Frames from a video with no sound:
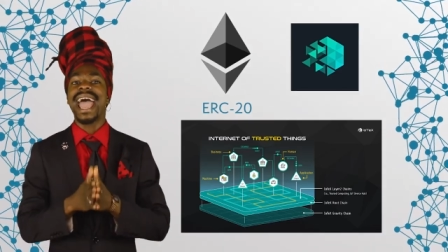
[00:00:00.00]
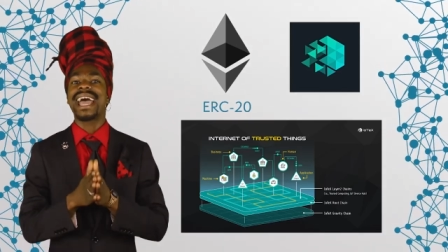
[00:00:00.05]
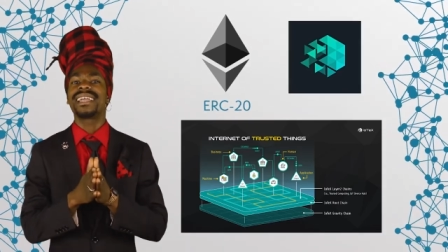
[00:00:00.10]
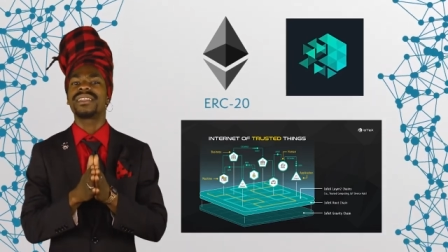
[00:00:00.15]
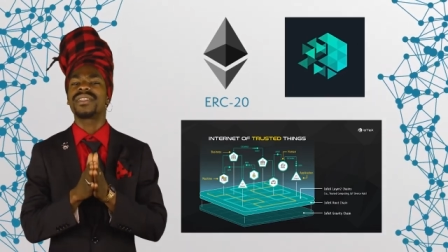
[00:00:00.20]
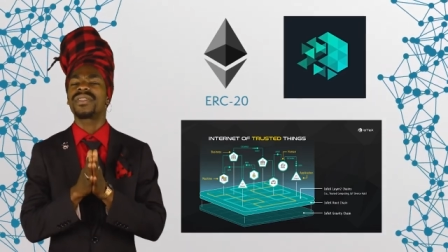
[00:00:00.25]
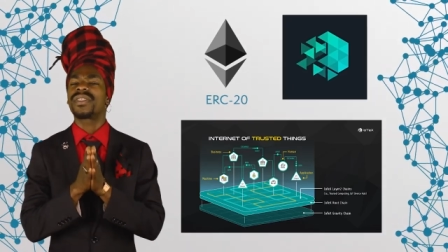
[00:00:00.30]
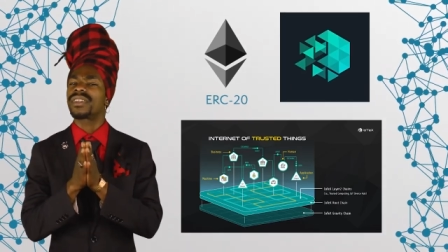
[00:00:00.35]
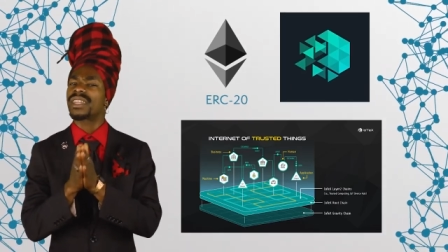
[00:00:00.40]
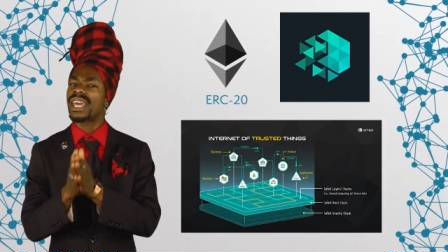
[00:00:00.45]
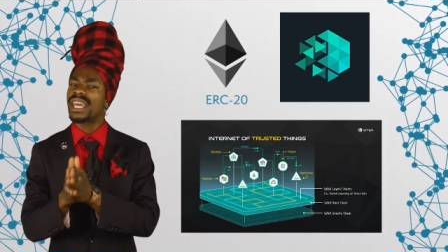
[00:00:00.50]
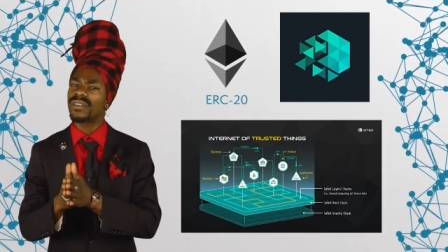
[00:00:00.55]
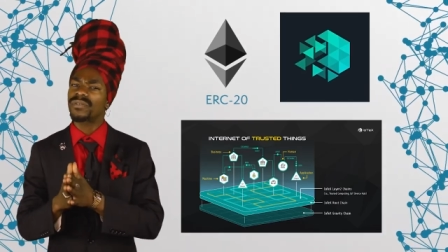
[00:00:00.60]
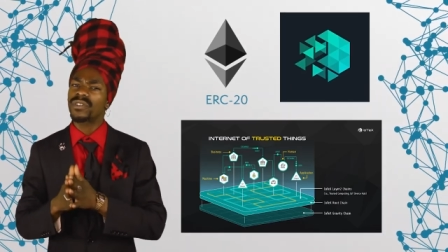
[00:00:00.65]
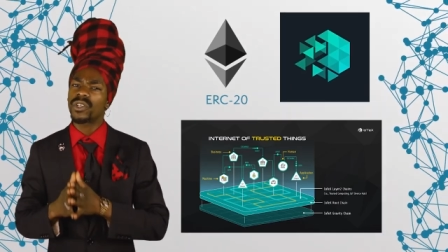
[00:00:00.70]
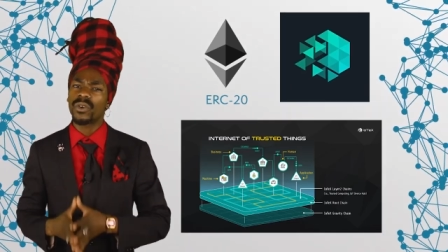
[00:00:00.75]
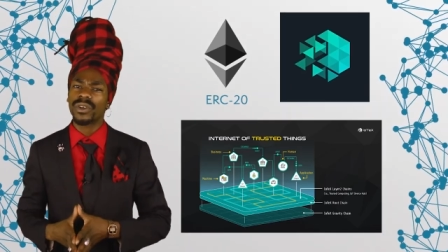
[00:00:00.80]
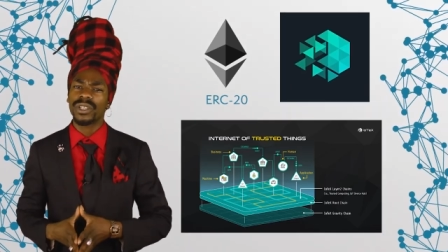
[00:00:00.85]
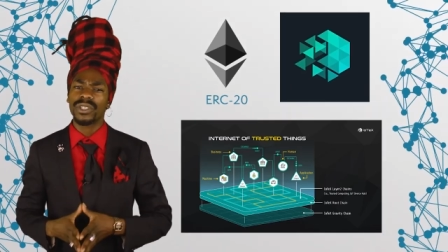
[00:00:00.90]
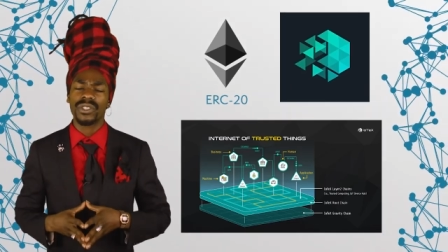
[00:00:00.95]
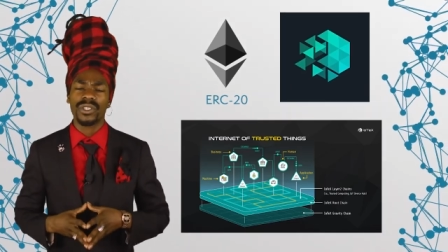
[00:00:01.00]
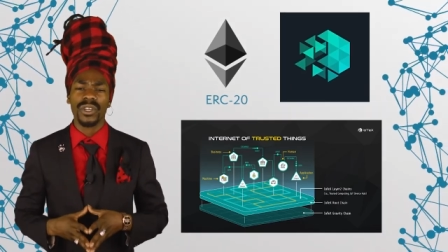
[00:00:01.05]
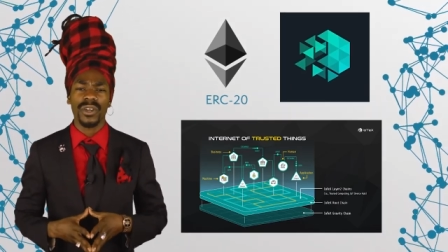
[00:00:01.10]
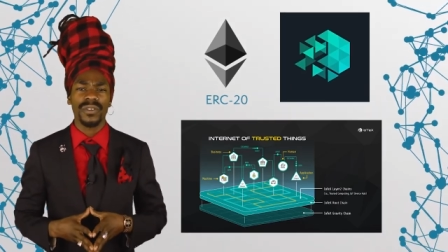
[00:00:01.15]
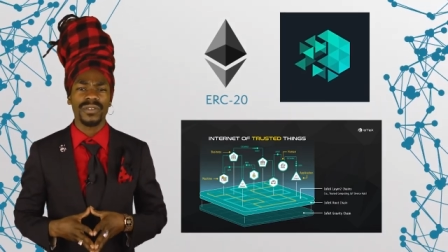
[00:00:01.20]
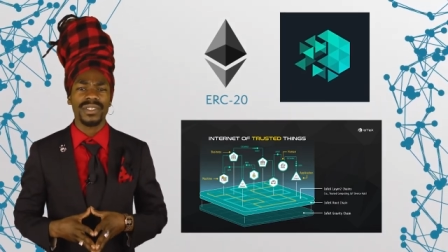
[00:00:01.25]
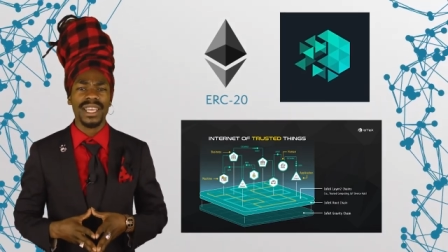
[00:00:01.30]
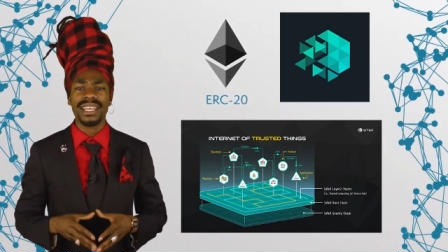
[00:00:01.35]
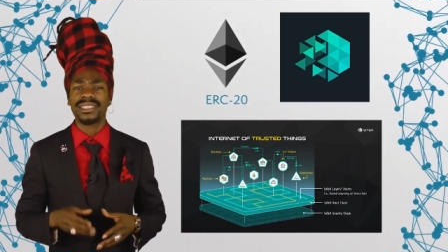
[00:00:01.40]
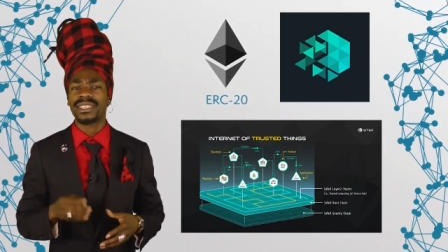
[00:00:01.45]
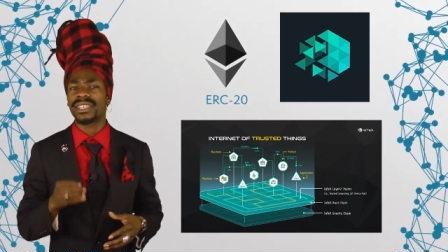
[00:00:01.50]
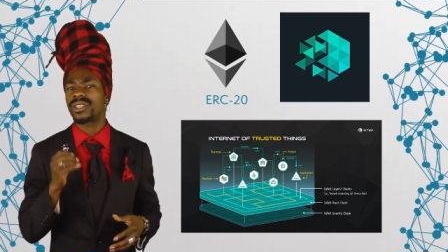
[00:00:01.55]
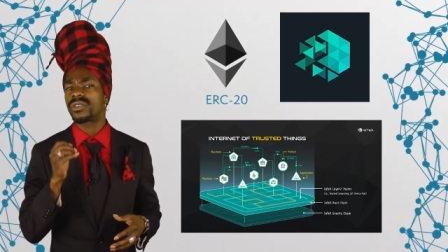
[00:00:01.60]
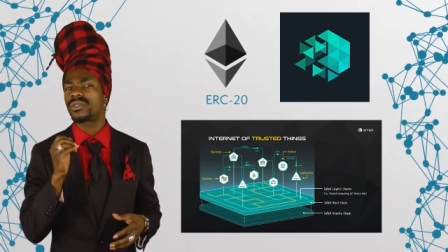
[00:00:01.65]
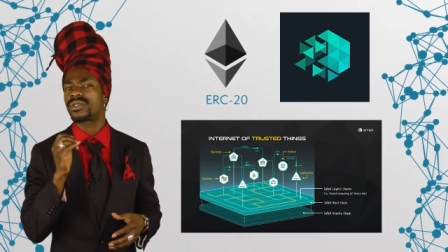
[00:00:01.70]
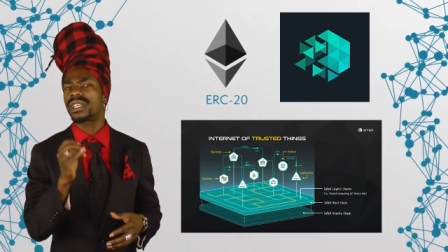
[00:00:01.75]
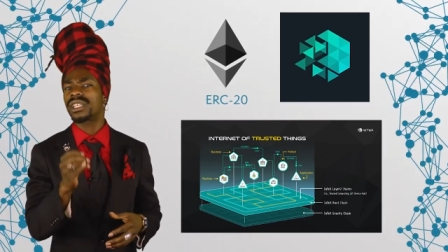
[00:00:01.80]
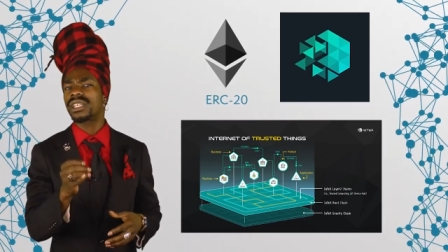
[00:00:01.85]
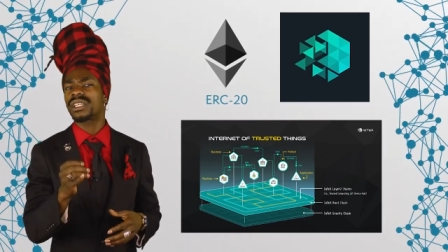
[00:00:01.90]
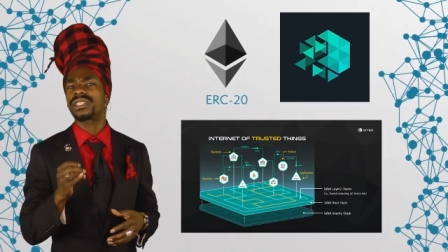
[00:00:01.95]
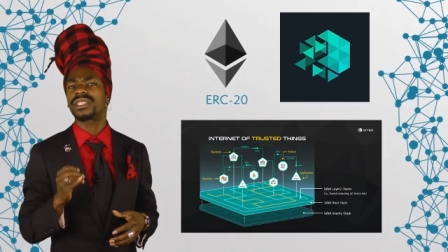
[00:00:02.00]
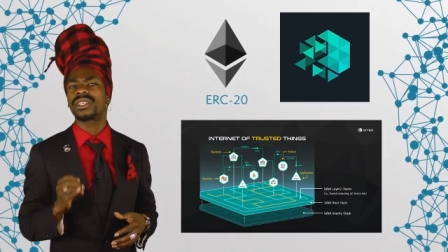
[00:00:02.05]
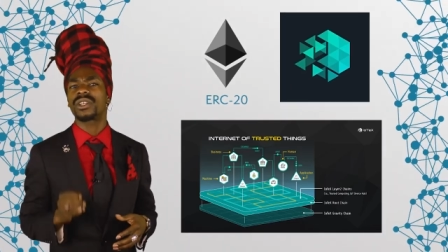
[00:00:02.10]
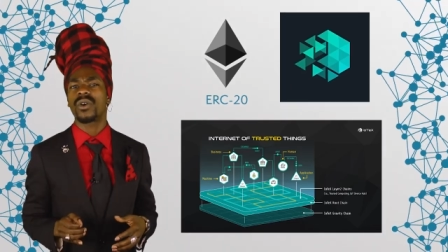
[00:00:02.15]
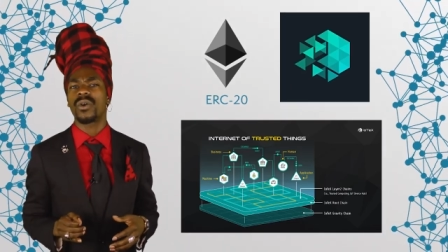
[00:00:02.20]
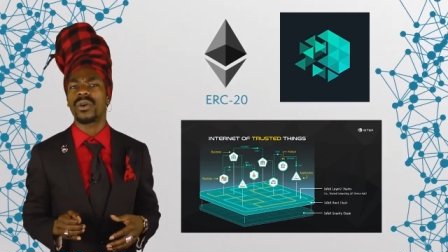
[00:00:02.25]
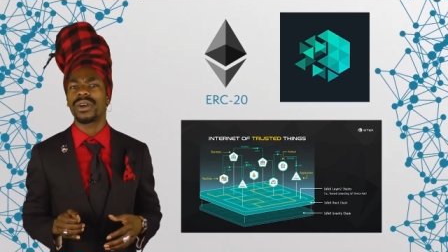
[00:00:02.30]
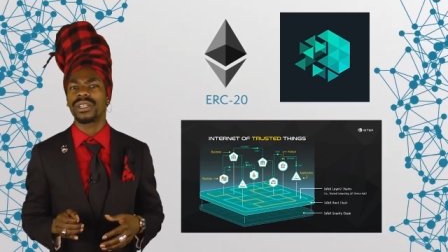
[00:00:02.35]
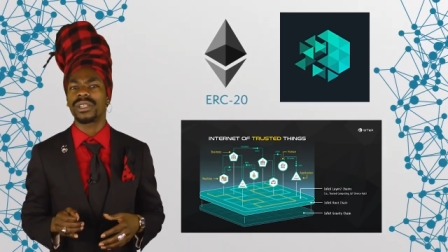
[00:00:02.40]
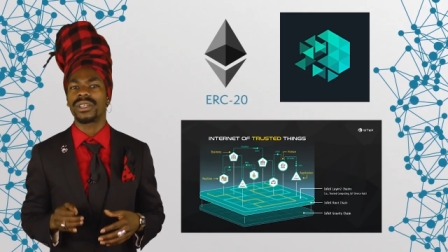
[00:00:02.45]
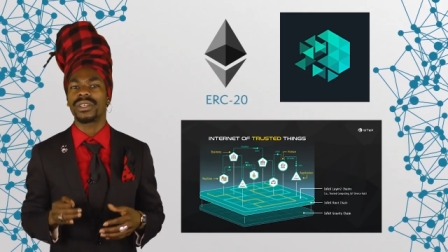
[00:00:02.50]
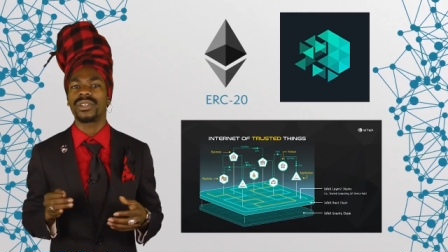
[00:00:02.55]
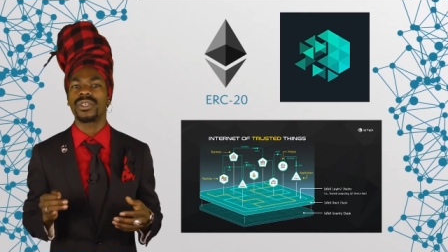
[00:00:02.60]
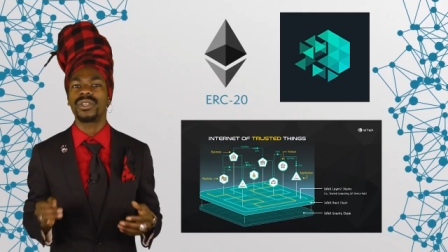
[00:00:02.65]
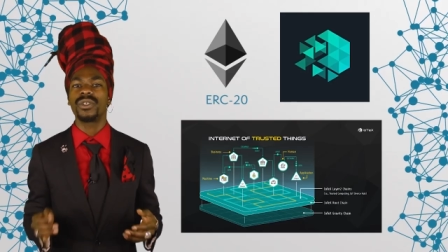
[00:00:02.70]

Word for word: and the native token serves as a utility coin